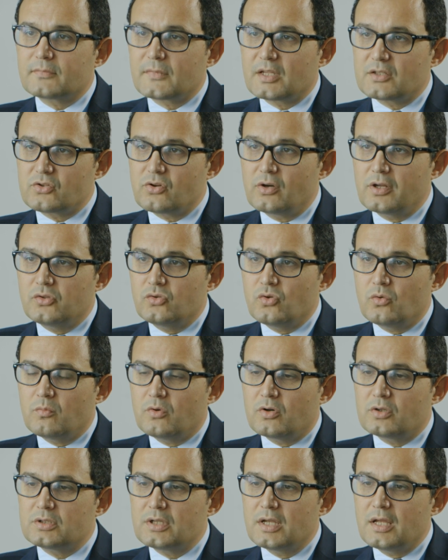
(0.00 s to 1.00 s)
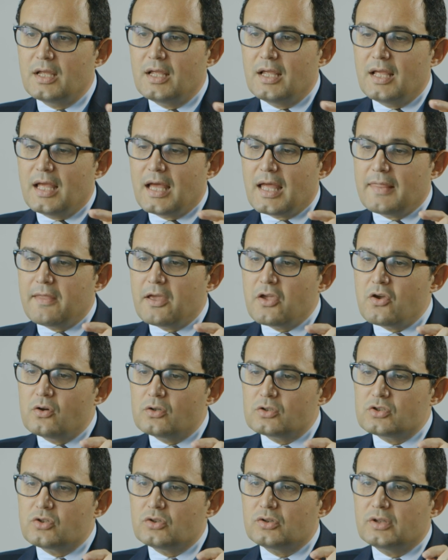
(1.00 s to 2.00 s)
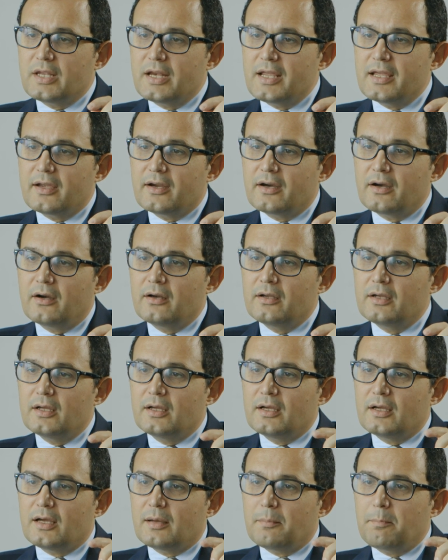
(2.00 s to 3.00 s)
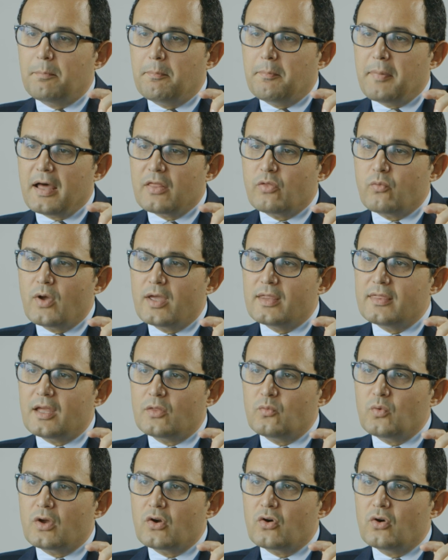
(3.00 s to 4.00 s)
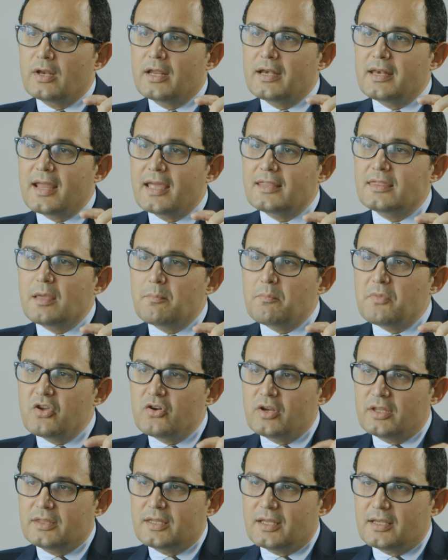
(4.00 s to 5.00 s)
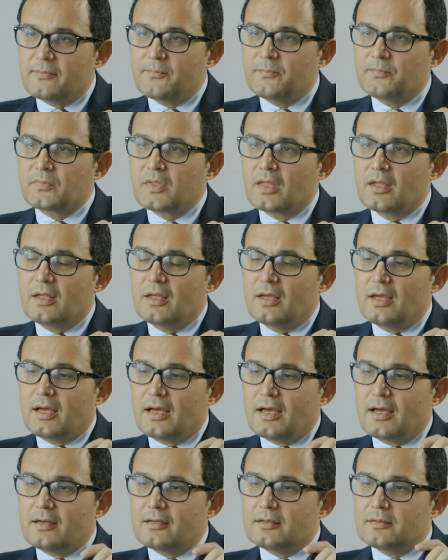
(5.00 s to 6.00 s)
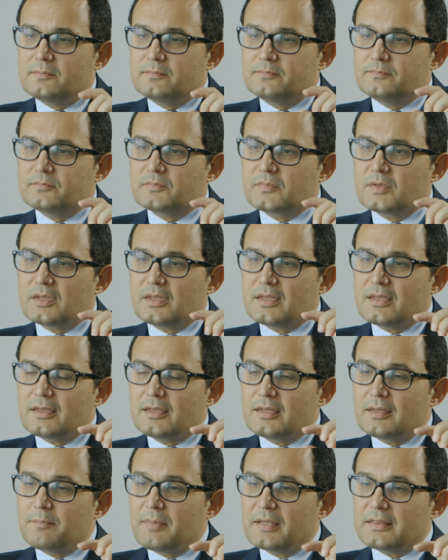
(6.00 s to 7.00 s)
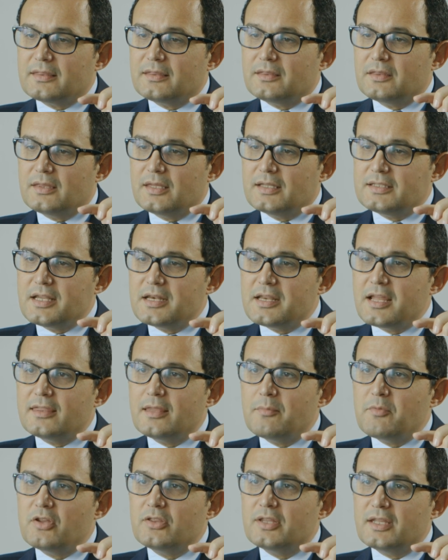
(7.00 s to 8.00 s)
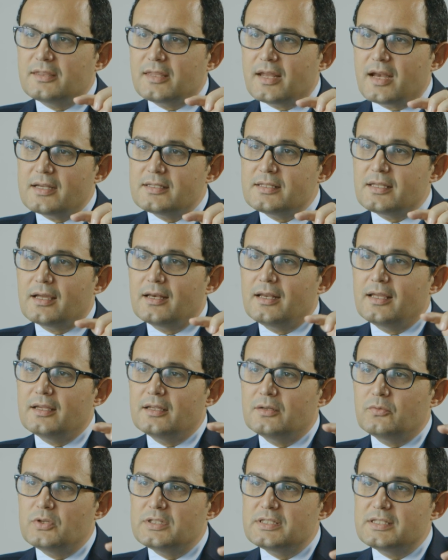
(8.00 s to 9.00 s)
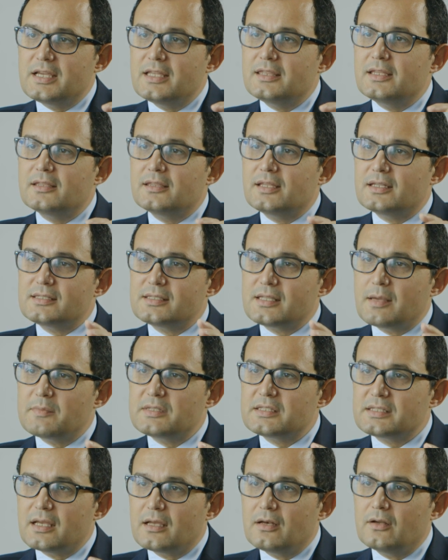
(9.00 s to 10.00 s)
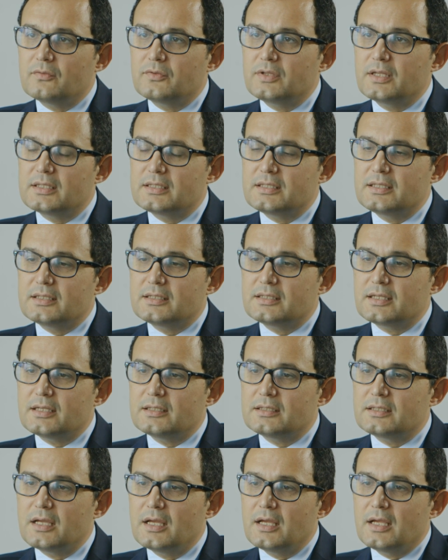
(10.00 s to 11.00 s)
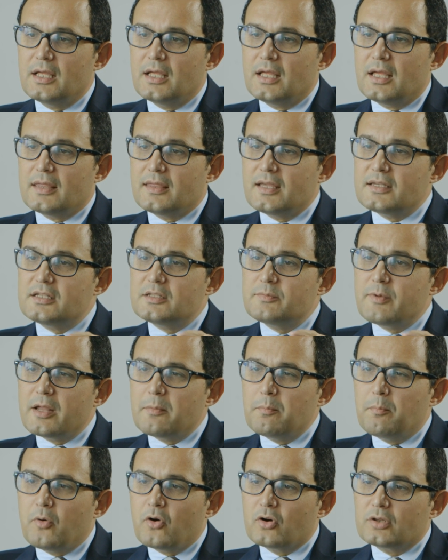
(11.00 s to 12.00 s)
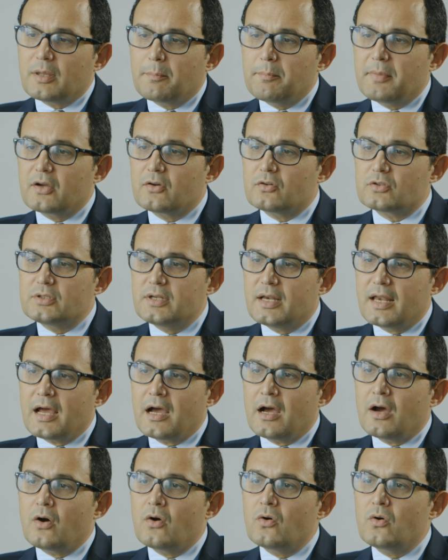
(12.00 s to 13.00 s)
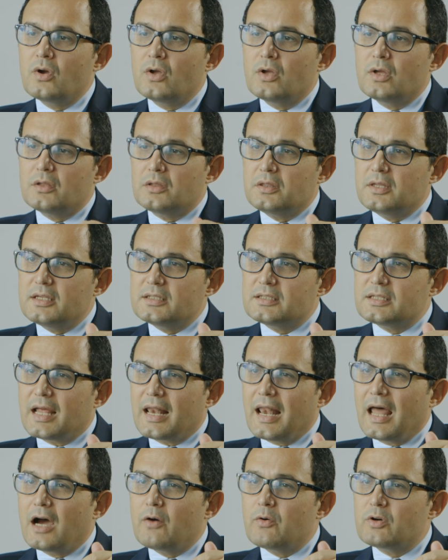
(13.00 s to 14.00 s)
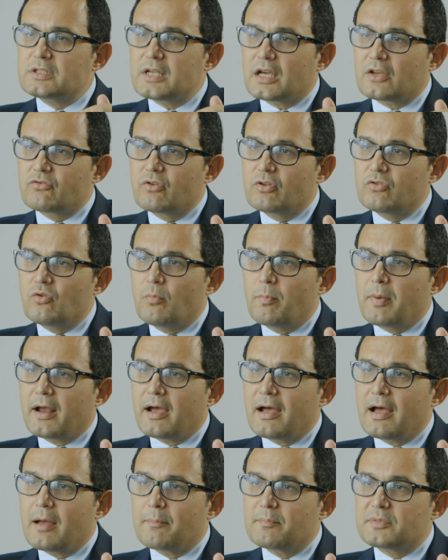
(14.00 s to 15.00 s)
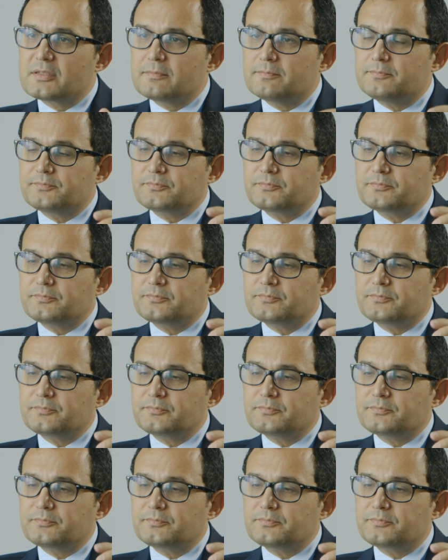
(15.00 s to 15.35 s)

solid tumors. And they also trigger a pathway that we call innate immunity. But this innate immunity, interestingly, we see it in the stem cell of this disease. This is very important because now this allows us actually to perhaps